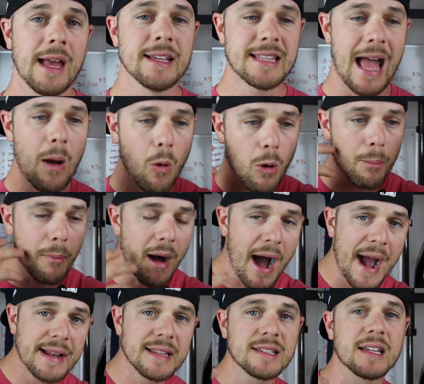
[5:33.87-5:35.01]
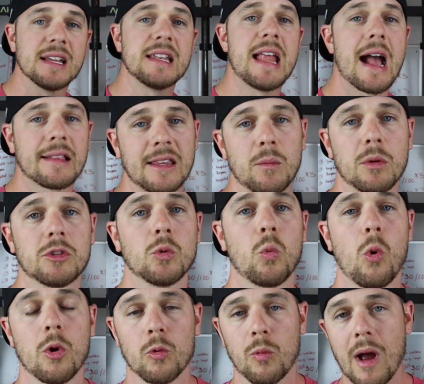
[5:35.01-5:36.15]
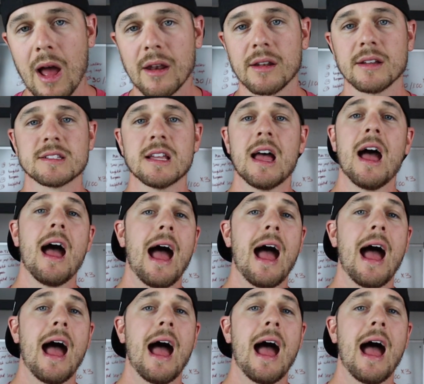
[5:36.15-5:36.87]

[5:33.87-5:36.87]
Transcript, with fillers: is how our mind is connecting with the world around us,